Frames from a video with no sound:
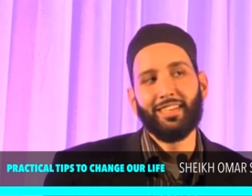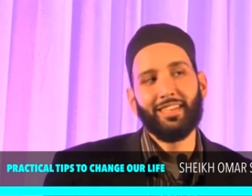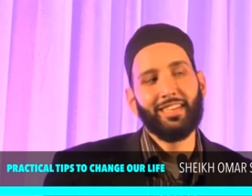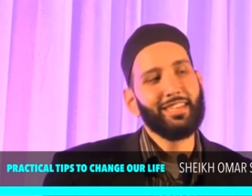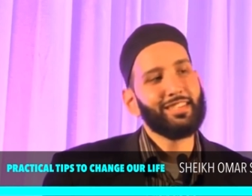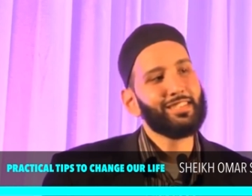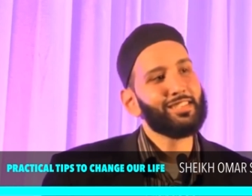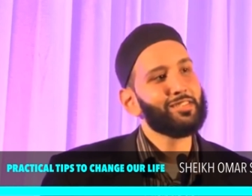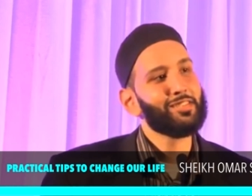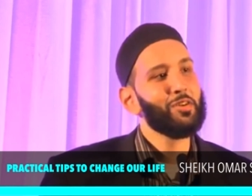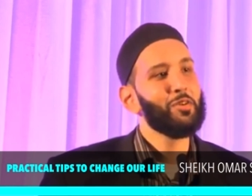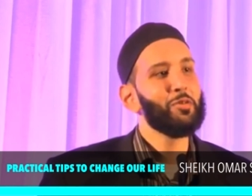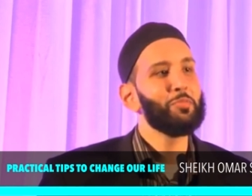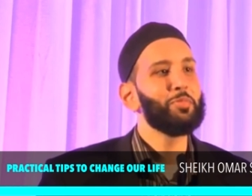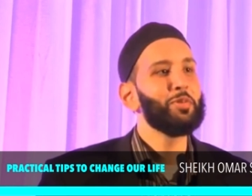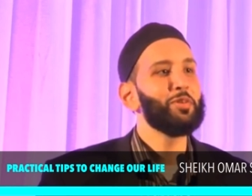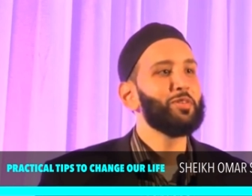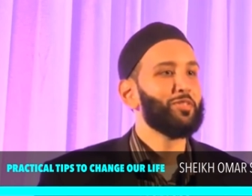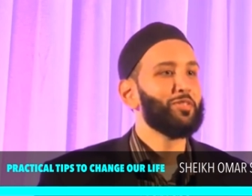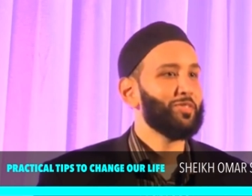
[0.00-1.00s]
It's so
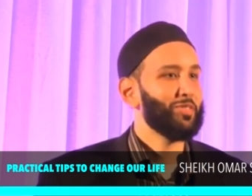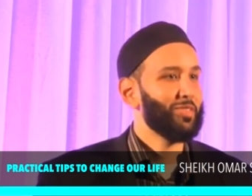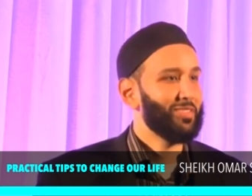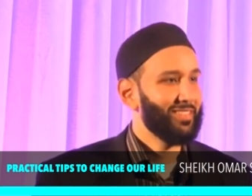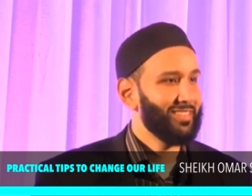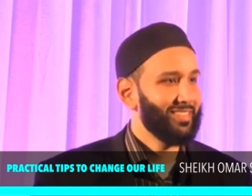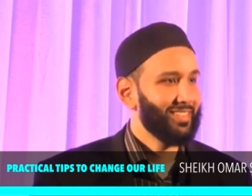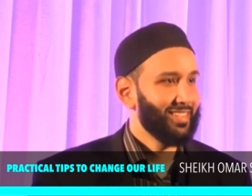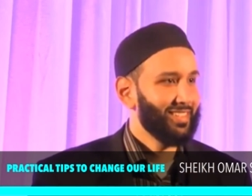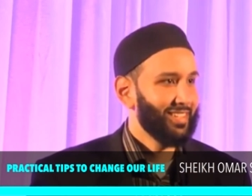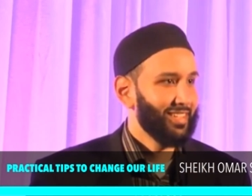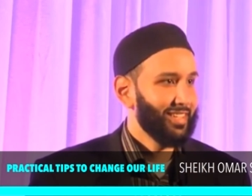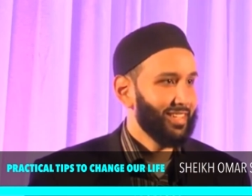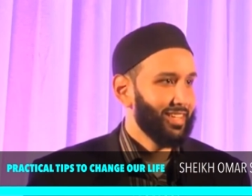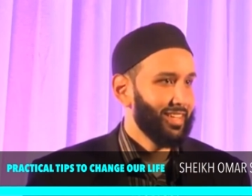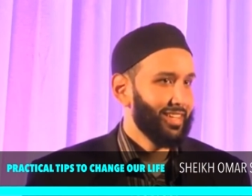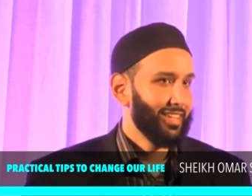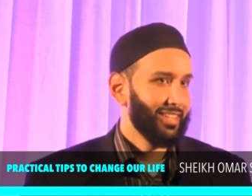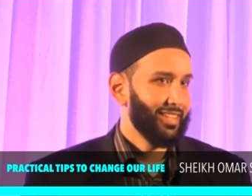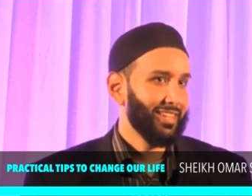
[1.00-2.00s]
beautiful.
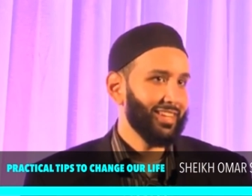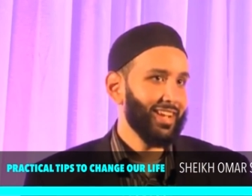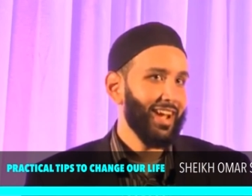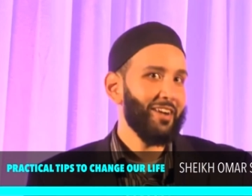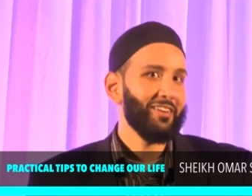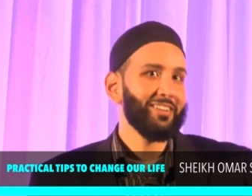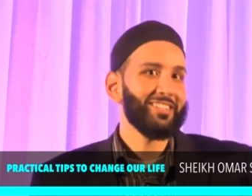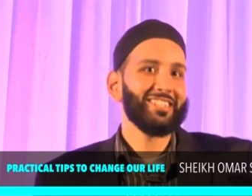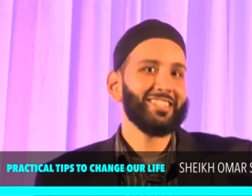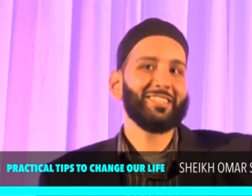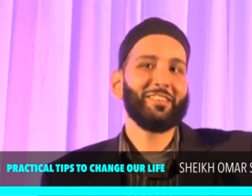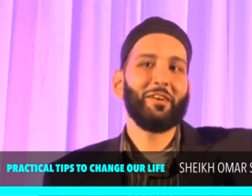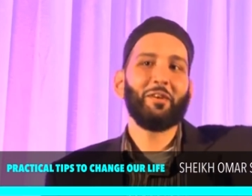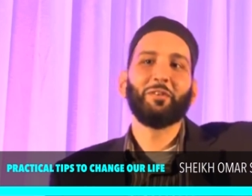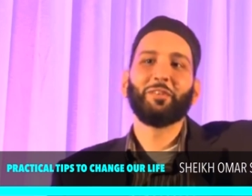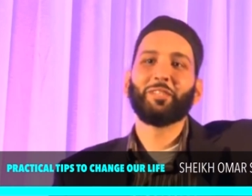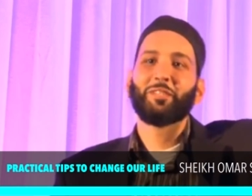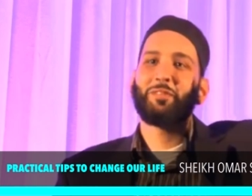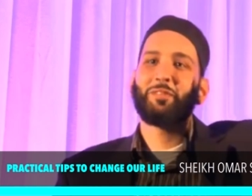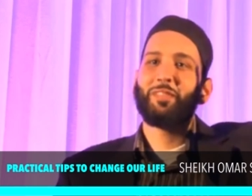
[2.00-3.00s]
Look how it just
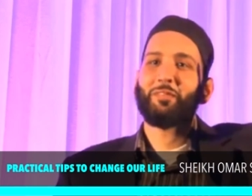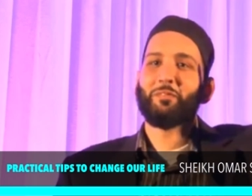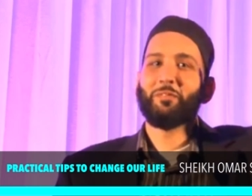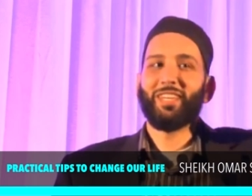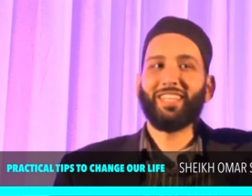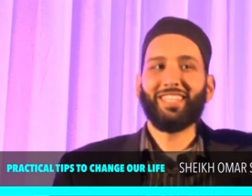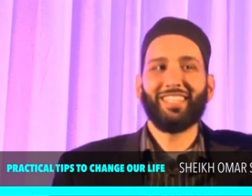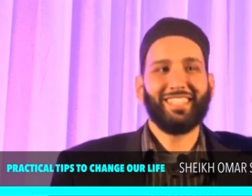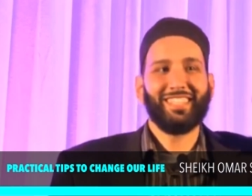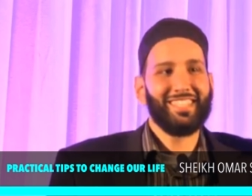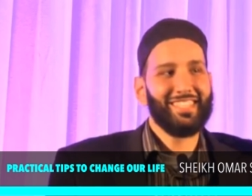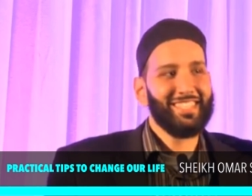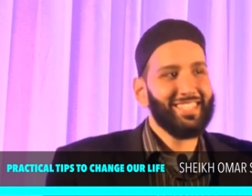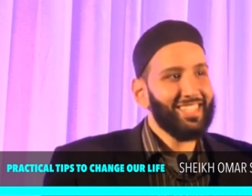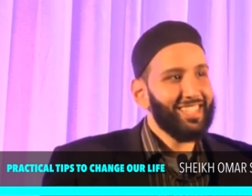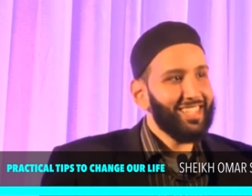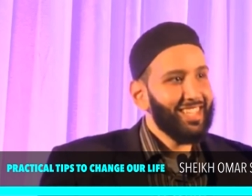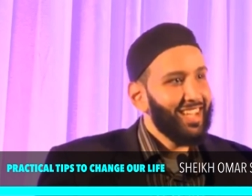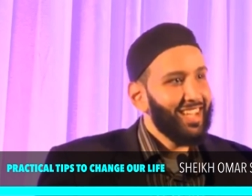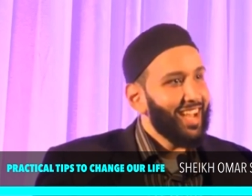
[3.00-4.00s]
goes with the wind.
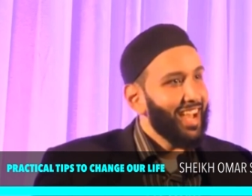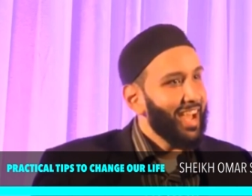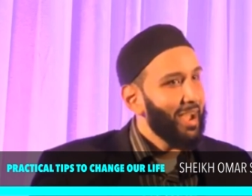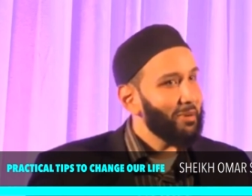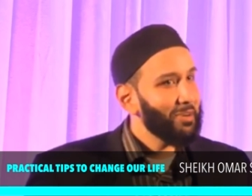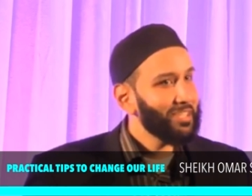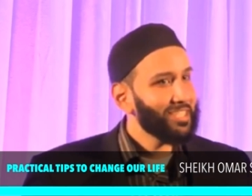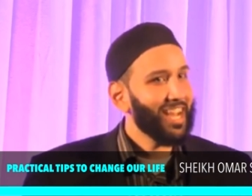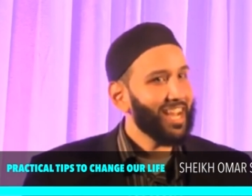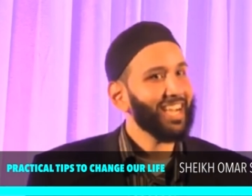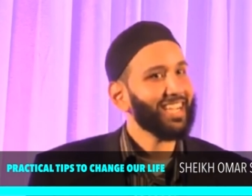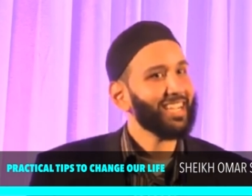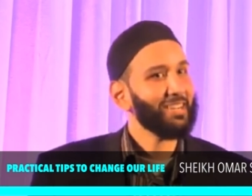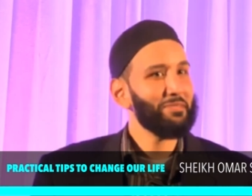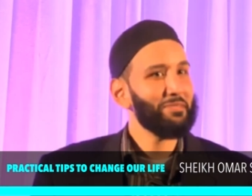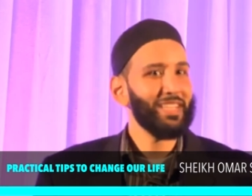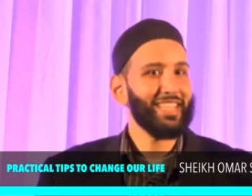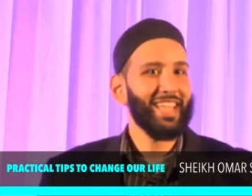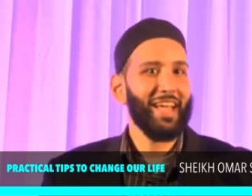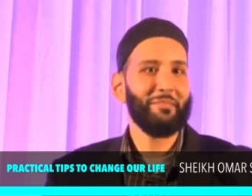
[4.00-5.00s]
I wish I could
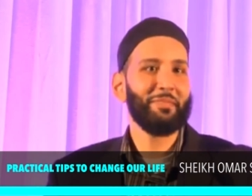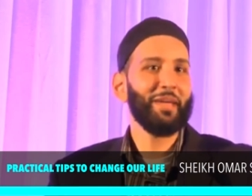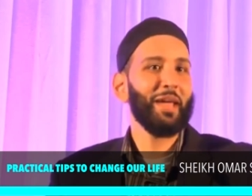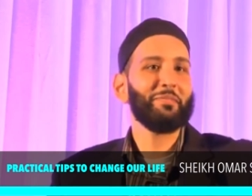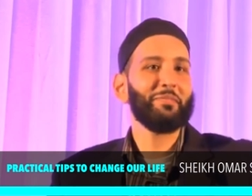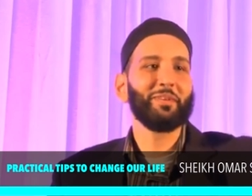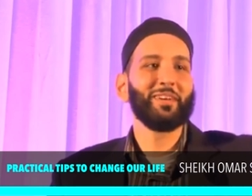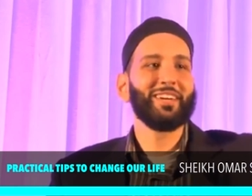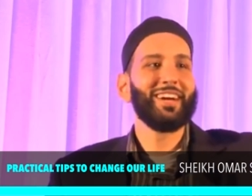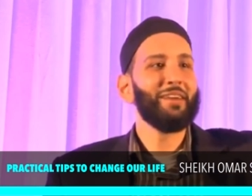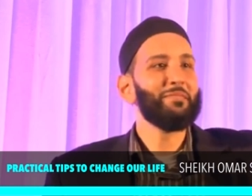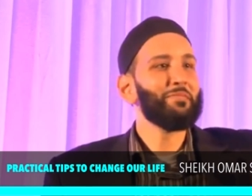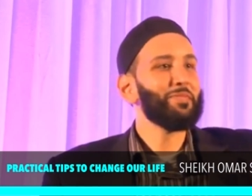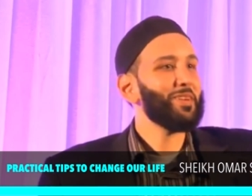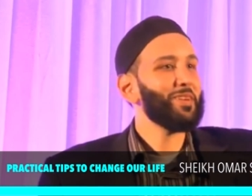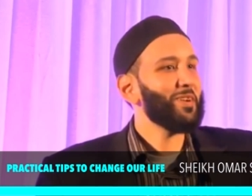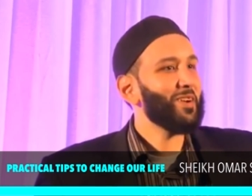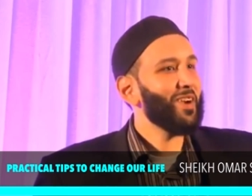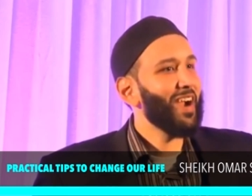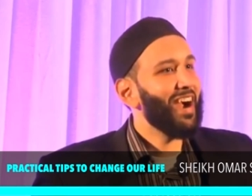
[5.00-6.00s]
be that paper cup
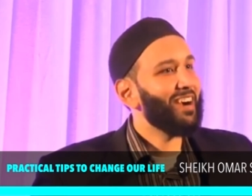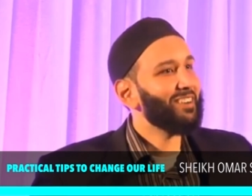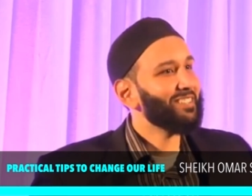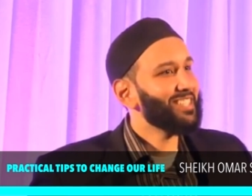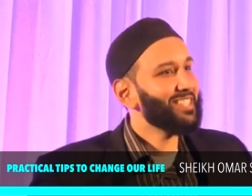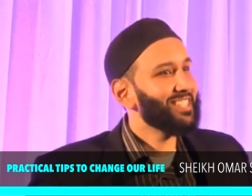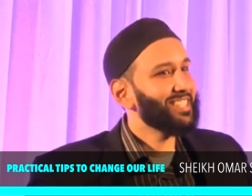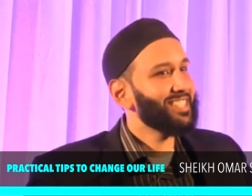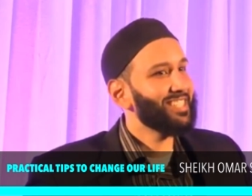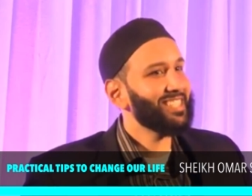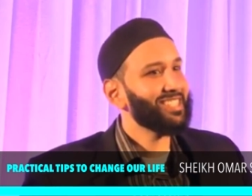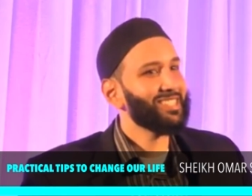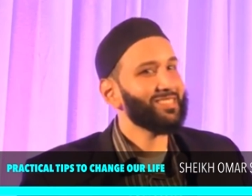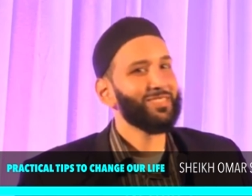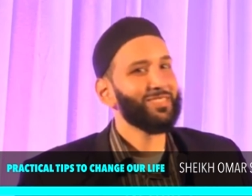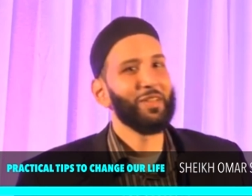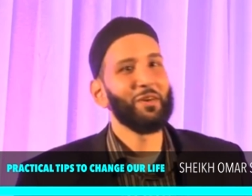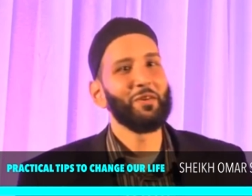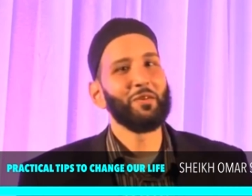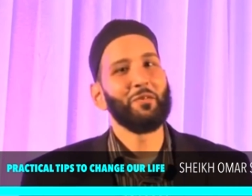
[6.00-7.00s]
in her house and just
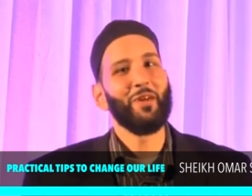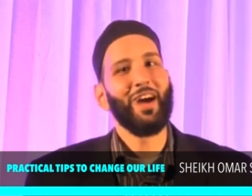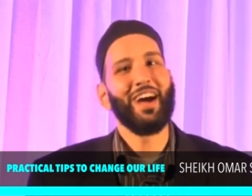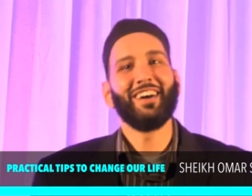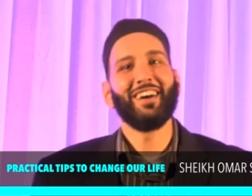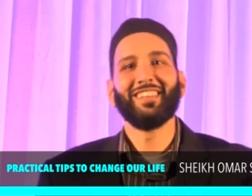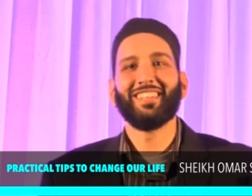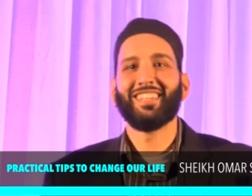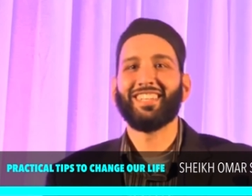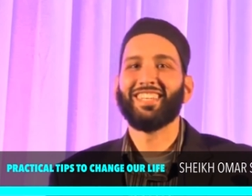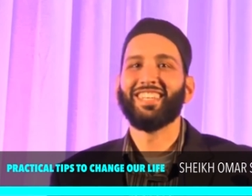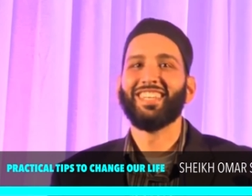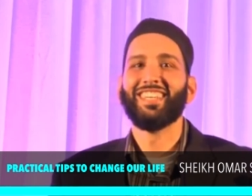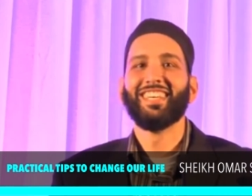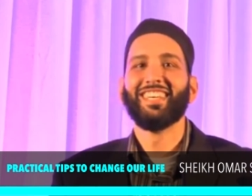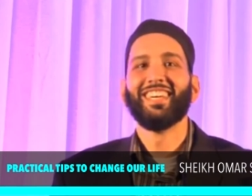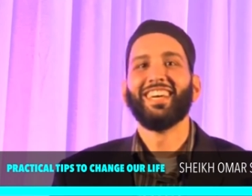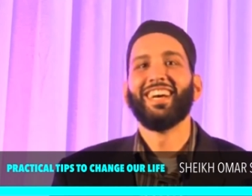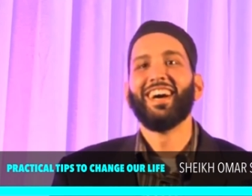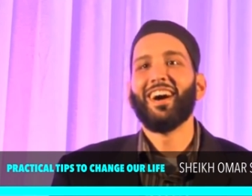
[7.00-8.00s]
float around and
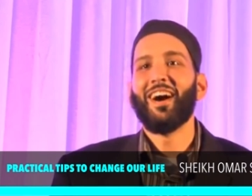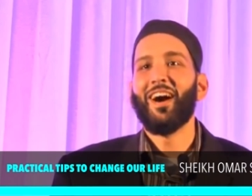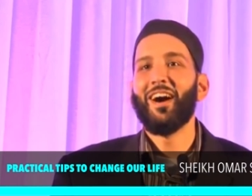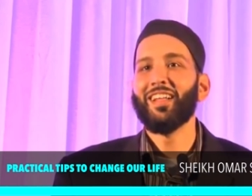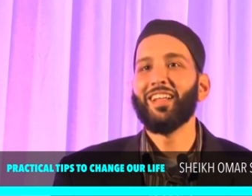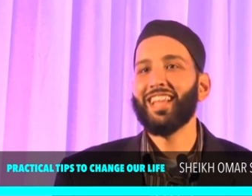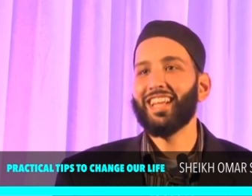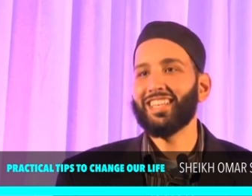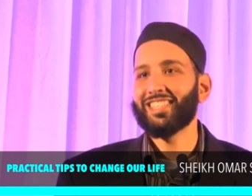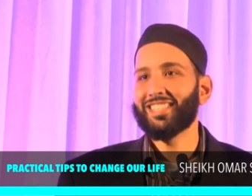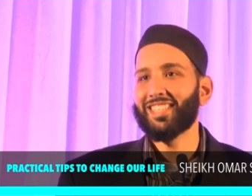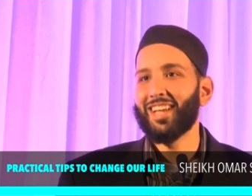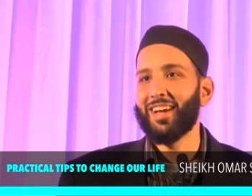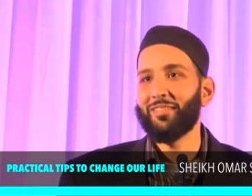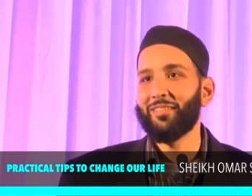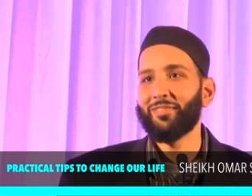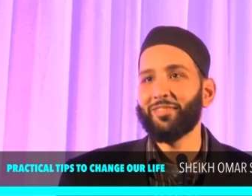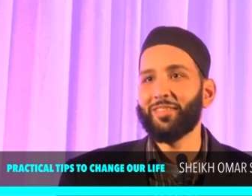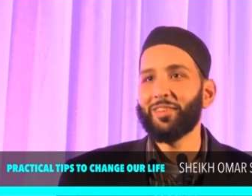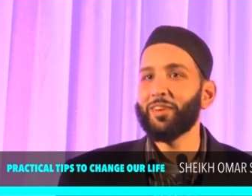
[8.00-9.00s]
all that
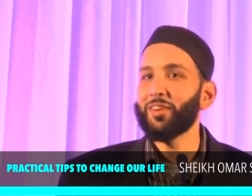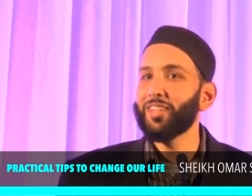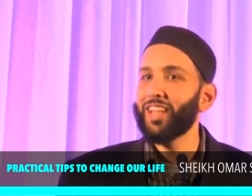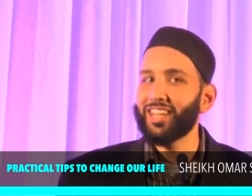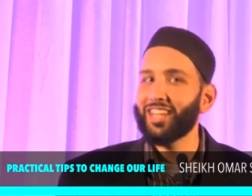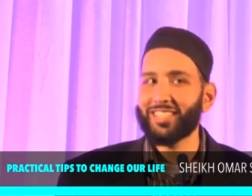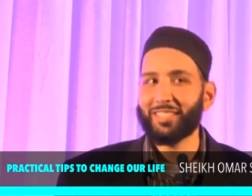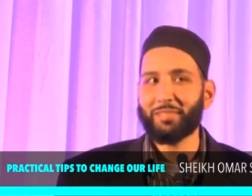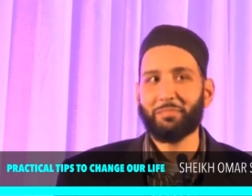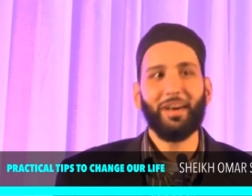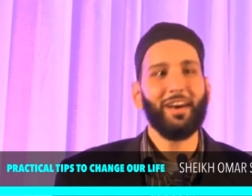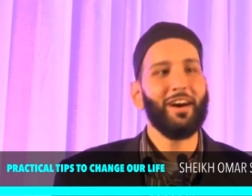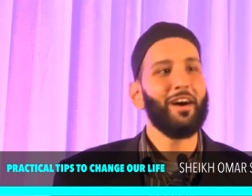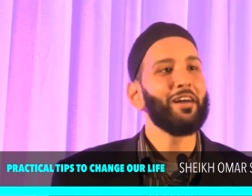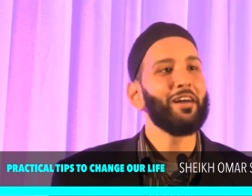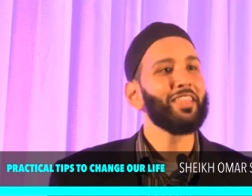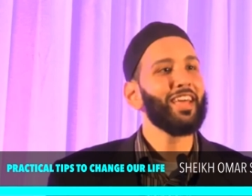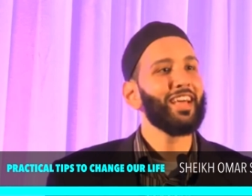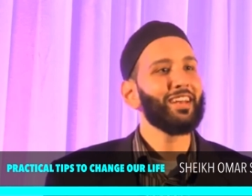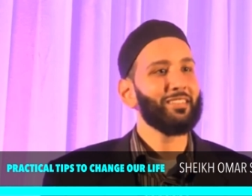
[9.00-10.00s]
stuff. You know, like
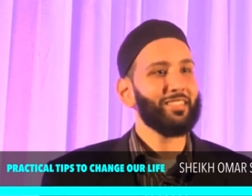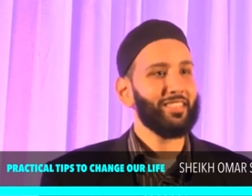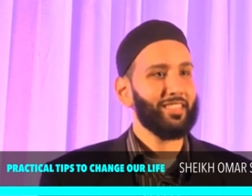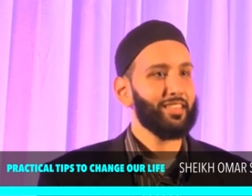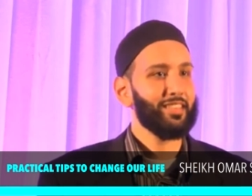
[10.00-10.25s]
all that.